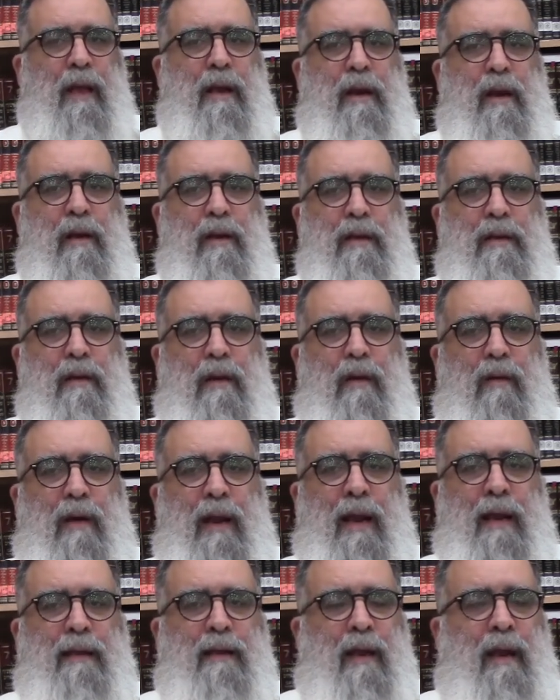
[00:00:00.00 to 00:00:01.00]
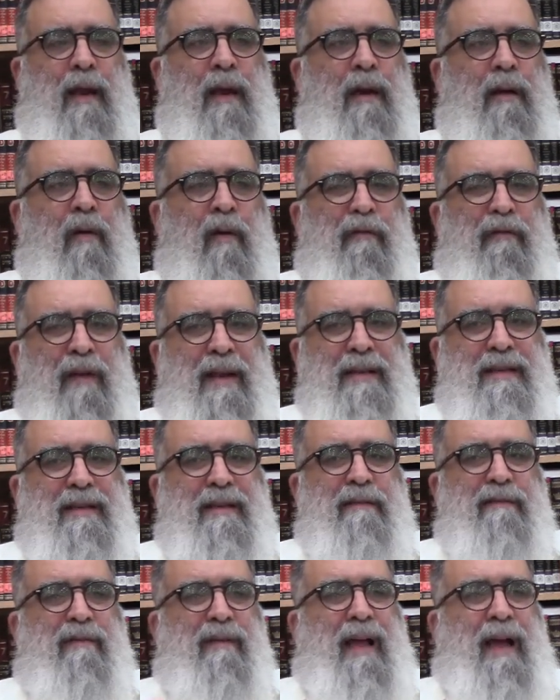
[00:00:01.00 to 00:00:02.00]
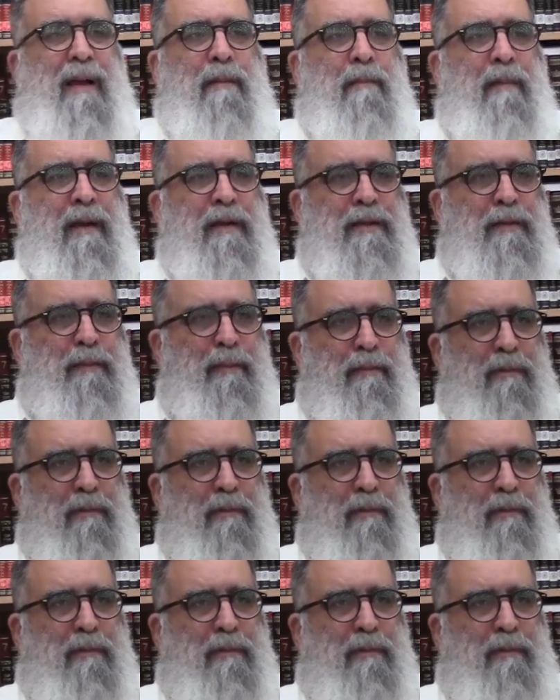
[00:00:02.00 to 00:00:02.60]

You need to create a offensive lineman,